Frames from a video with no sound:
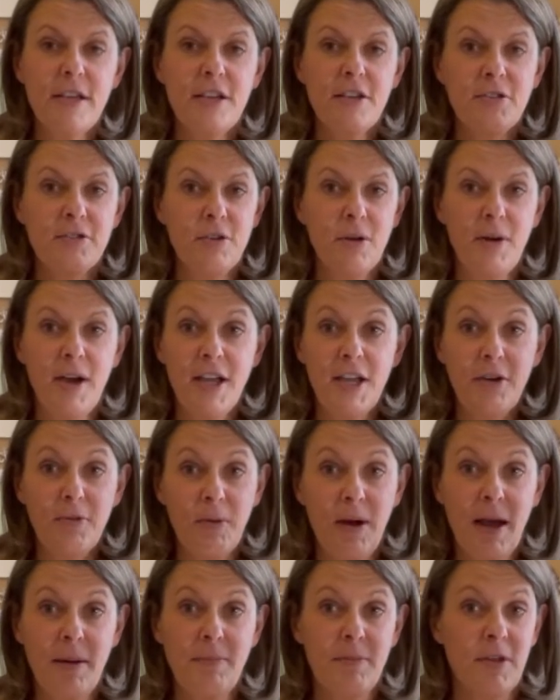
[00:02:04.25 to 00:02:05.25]
So I
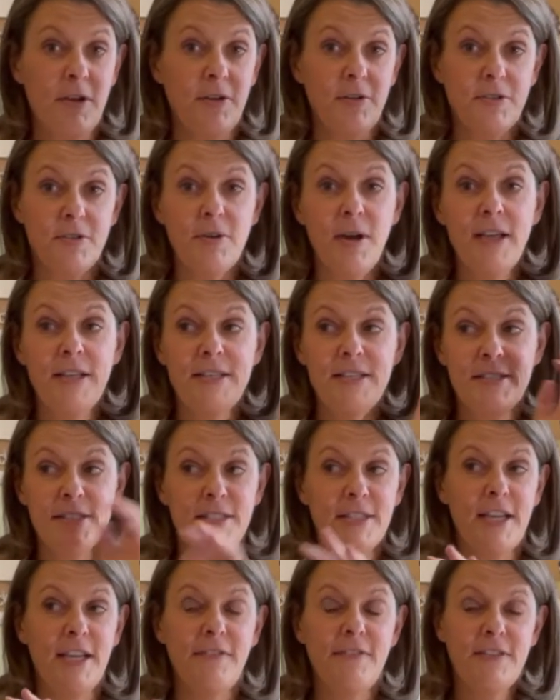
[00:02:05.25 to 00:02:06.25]
grabbed those. So I
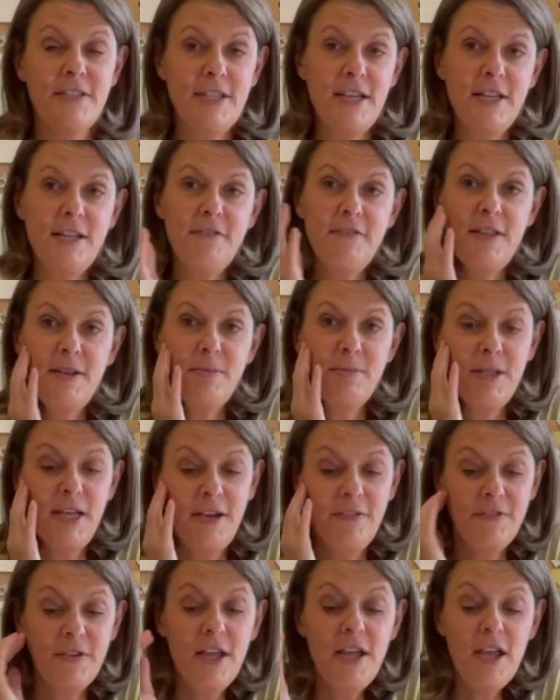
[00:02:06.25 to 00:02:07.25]
still have a ton of them
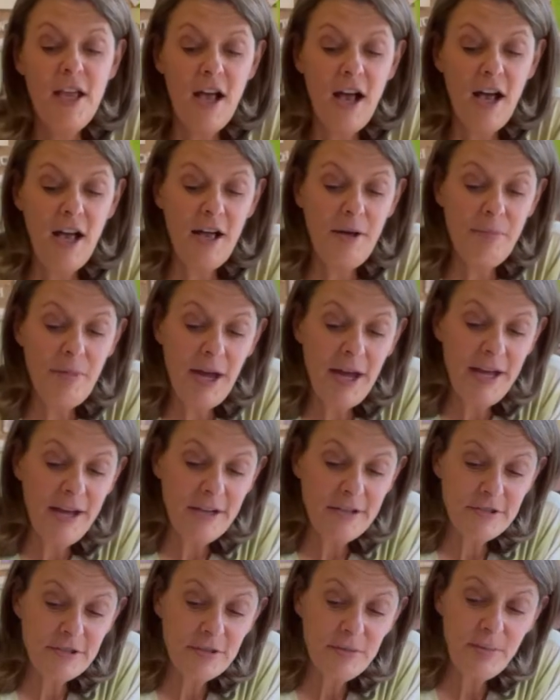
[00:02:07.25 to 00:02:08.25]
left. I
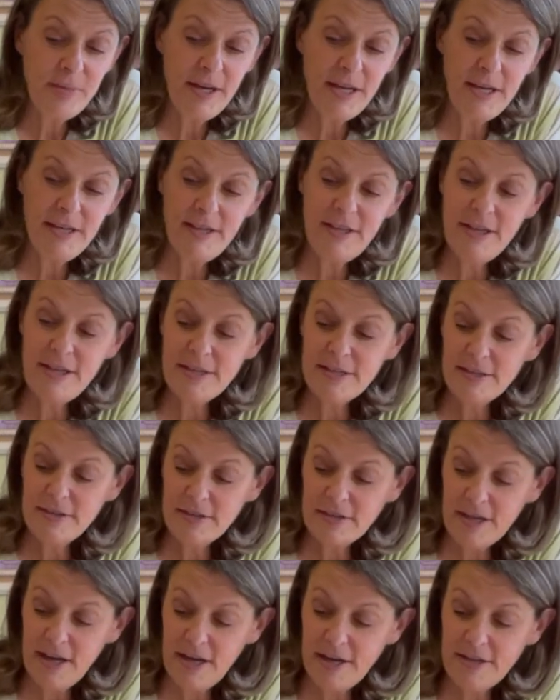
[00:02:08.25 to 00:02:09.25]
also made these
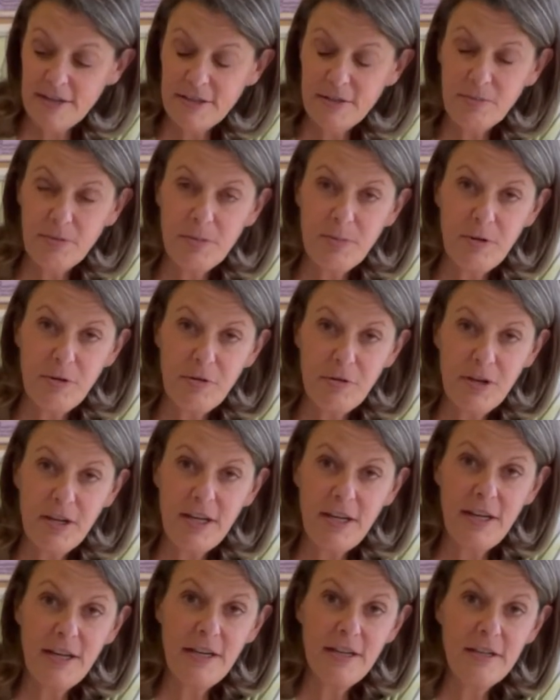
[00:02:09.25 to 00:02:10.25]
little guys with my
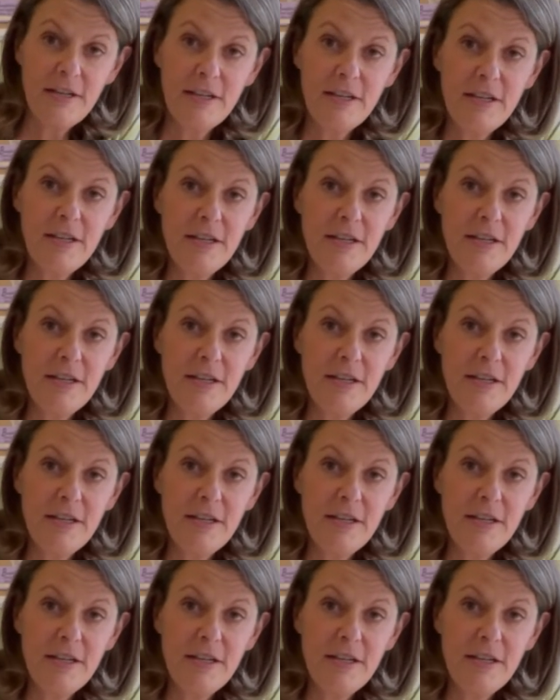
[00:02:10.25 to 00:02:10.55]
Cricut.